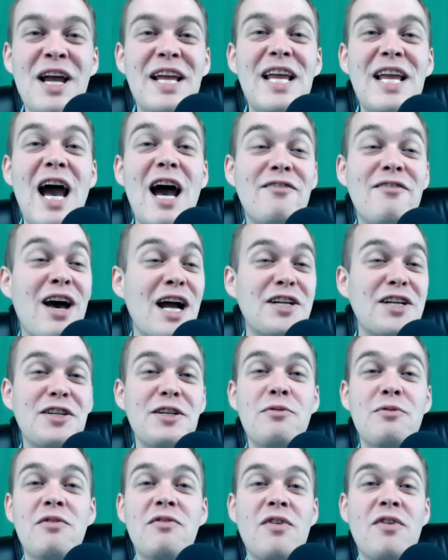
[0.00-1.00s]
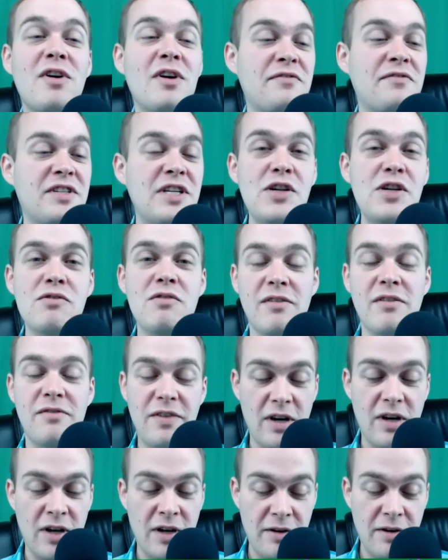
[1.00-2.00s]
Yeah, I've seen you on
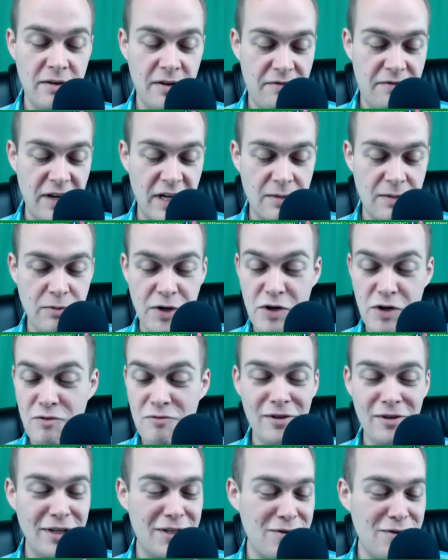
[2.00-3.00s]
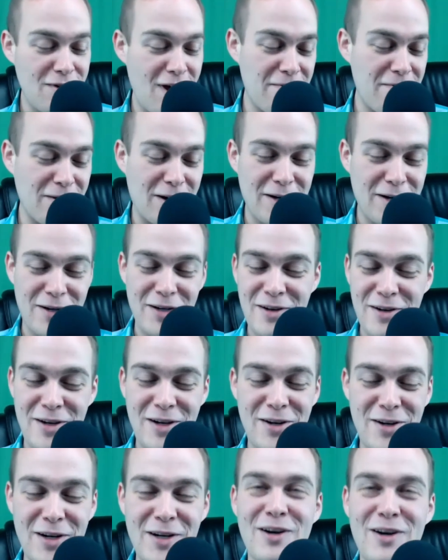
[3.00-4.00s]
Facebook. You really do have a lot of
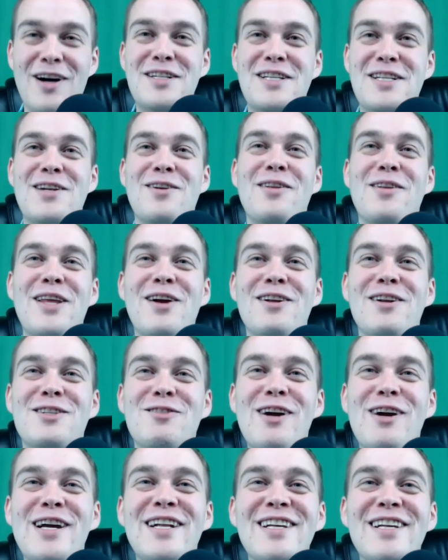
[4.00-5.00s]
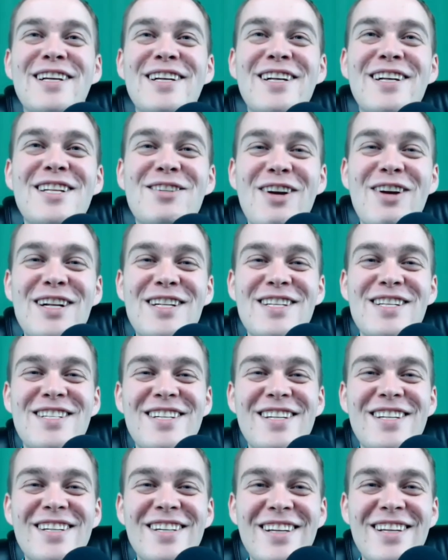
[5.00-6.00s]
good content on there. It's great. It's great to
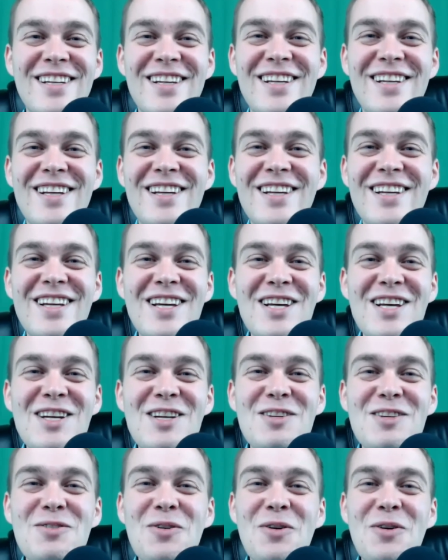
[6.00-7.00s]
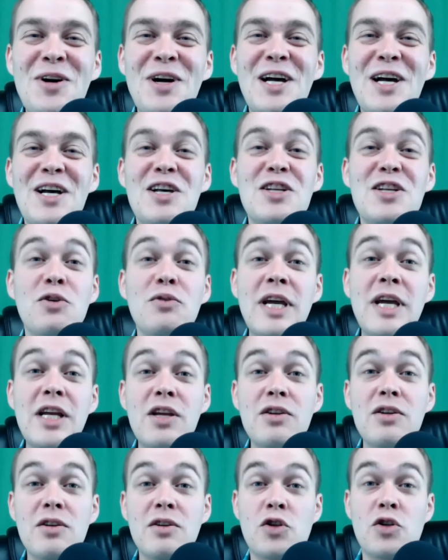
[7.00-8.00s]
see. So thank
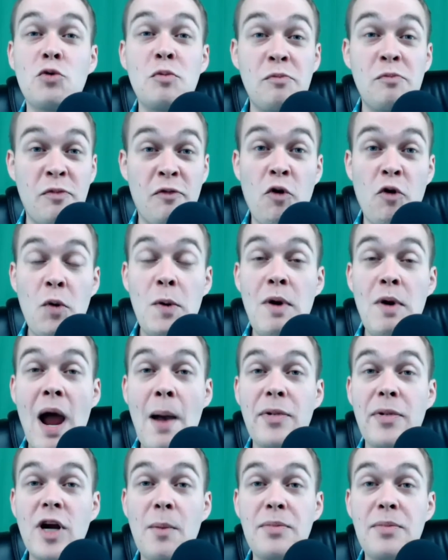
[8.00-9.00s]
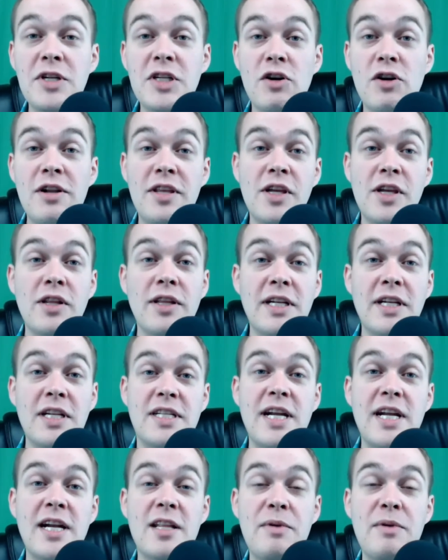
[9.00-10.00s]
you. So before we wrap it up, is there anything you'd like to
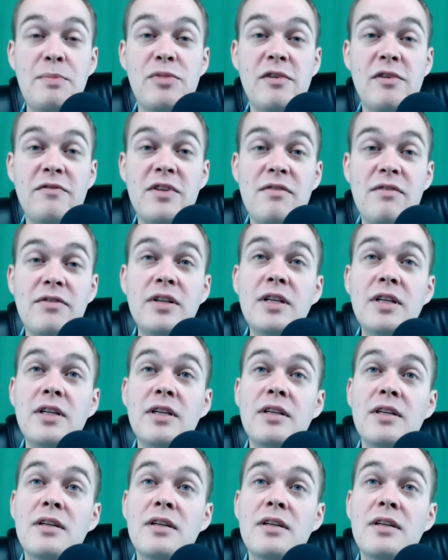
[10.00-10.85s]
say to the people of Dufferin?